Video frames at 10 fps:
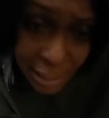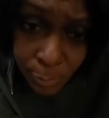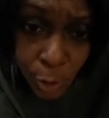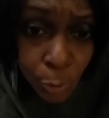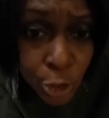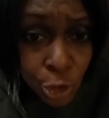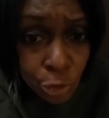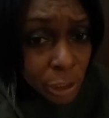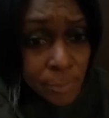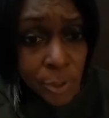Let them know what your
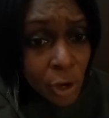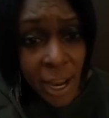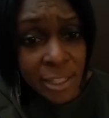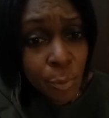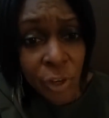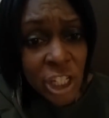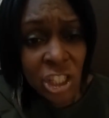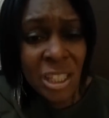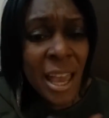dreams are, aspirations.